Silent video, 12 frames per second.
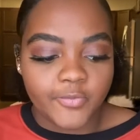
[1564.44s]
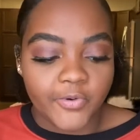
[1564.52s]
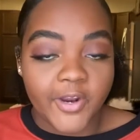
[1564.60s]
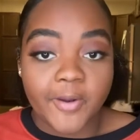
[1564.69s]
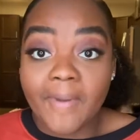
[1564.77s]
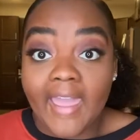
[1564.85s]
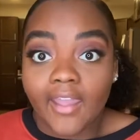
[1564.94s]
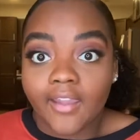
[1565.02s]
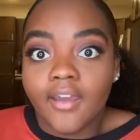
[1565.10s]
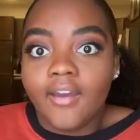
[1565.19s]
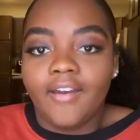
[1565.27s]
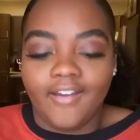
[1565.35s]
we're
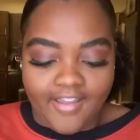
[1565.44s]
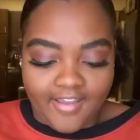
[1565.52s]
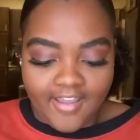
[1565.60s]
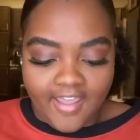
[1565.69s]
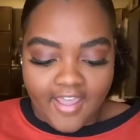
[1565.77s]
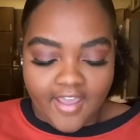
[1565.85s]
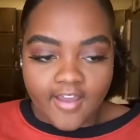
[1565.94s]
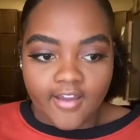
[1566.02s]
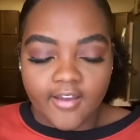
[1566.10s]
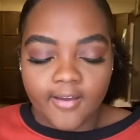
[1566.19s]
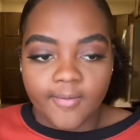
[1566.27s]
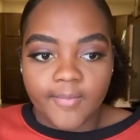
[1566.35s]
back.
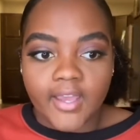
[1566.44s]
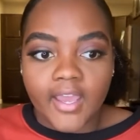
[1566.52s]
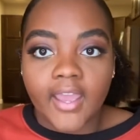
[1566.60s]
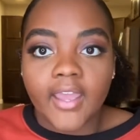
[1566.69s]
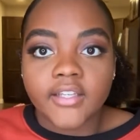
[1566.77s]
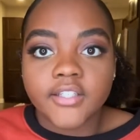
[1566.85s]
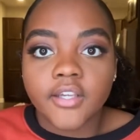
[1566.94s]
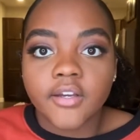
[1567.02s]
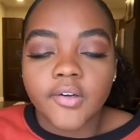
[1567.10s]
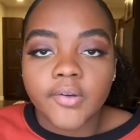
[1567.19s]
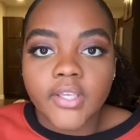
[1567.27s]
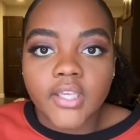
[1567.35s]
I had to
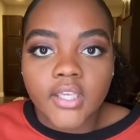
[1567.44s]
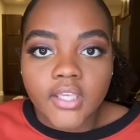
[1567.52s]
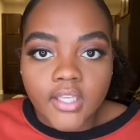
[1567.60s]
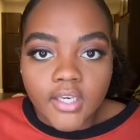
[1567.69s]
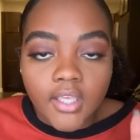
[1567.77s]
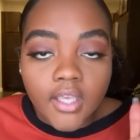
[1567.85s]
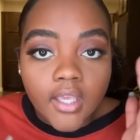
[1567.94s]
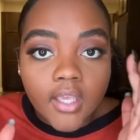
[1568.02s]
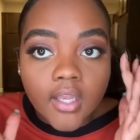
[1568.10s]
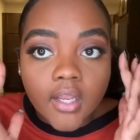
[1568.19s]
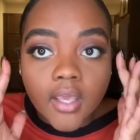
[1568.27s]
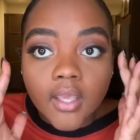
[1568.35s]
go in
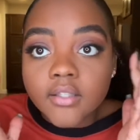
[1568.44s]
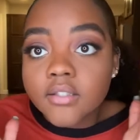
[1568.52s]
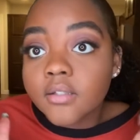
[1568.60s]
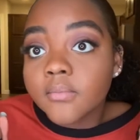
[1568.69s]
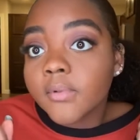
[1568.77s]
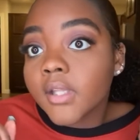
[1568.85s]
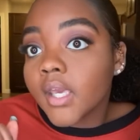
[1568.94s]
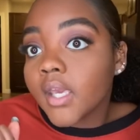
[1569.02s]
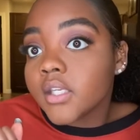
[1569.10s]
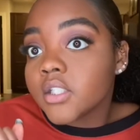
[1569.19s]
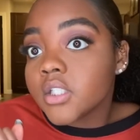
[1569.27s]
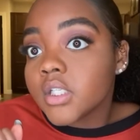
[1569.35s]
and add some
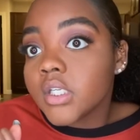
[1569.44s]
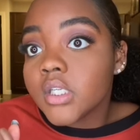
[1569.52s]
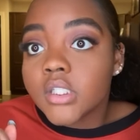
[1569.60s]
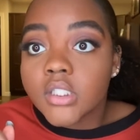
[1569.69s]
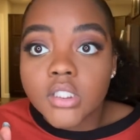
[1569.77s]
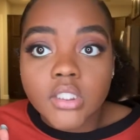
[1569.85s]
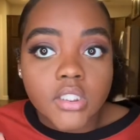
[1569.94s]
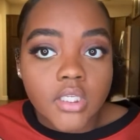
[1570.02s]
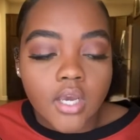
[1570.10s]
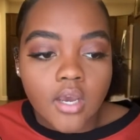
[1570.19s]
lashes.